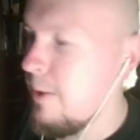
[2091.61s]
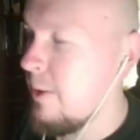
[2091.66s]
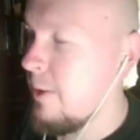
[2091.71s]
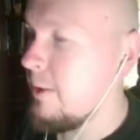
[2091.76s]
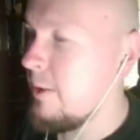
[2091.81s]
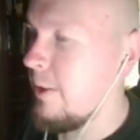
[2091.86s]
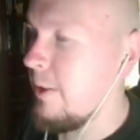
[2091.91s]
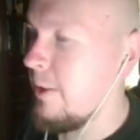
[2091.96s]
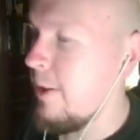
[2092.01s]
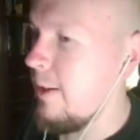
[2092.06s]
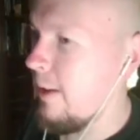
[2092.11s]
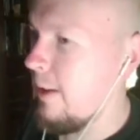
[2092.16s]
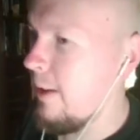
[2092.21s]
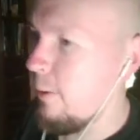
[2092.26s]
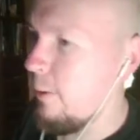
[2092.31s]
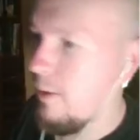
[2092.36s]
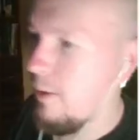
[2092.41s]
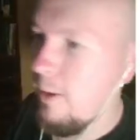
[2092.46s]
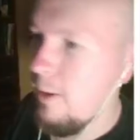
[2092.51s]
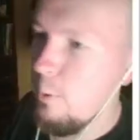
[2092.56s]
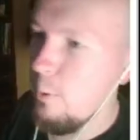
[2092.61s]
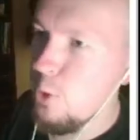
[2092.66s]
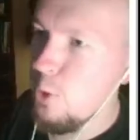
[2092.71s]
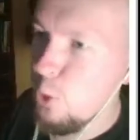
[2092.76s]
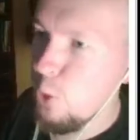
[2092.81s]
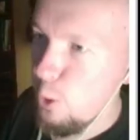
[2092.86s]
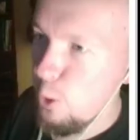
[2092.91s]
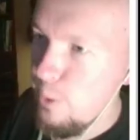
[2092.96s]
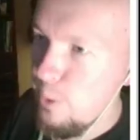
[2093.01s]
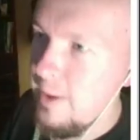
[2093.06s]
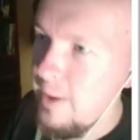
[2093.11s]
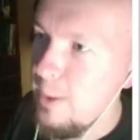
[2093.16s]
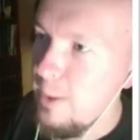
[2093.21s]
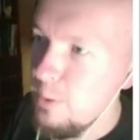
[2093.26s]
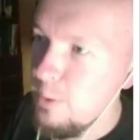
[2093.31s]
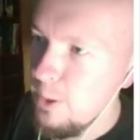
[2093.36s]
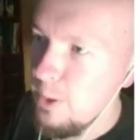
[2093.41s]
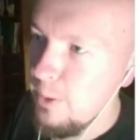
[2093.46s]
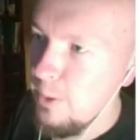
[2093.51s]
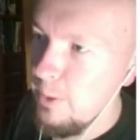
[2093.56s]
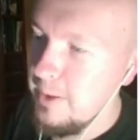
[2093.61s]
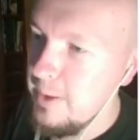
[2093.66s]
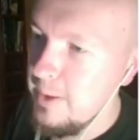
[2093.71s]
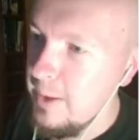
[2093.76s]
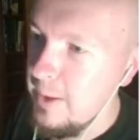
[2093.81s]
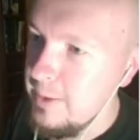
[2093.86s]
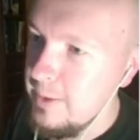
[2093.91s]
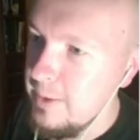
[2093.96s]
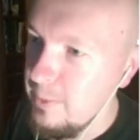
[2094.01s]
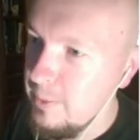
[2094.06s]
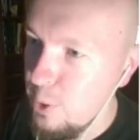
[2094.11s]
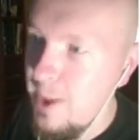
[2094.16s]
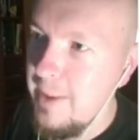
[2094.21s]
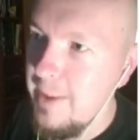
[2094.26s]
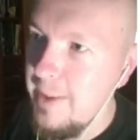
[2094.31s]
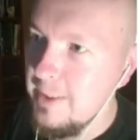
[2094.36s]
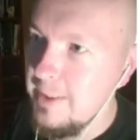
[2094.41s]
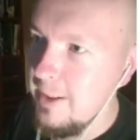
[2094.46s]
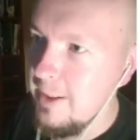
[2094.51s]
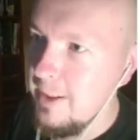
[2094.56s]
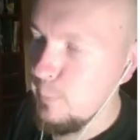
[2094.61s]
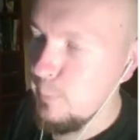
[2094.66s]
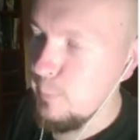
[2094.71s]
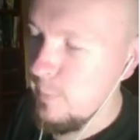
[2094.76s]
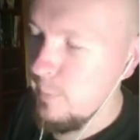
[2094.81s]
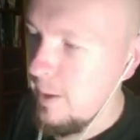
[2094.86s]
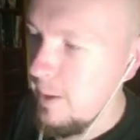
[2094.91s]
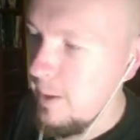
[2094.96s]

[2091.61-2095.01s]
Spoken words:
I was sure that I was going to get chastised for that, but